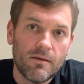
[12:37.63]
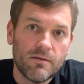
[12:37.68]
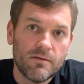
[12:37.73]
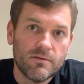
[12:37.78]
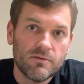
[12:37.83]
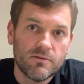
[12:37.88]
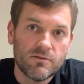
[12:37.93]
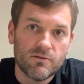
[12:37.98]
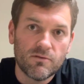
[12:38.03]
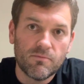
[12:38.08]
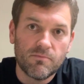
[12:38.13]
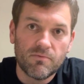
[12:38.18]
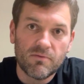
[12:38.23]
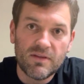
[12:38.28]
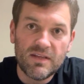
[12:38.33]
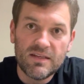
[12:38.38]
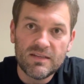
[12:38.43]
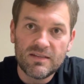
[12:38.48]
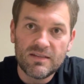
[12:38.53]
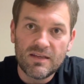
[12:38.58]
So
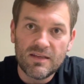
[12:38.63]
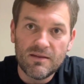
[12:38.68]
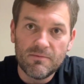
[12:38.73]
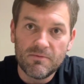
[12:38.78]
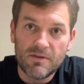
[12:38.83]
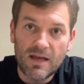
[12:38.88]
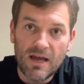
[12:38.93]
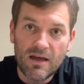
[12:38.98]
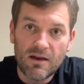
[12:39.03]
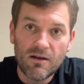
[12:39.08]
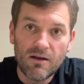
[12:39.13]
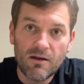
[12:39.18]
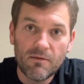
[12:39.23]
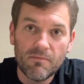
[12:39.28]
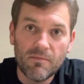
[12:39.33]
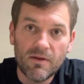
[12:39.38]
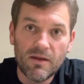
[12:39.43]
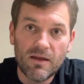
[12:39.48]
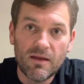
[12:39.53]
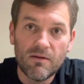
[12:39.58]
please keep that up,
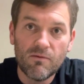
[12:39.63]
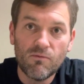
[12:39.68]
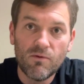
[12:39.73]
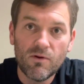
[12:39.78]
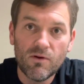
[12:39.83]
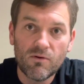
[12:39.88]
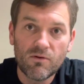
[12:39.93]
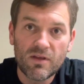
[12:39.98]
and we'll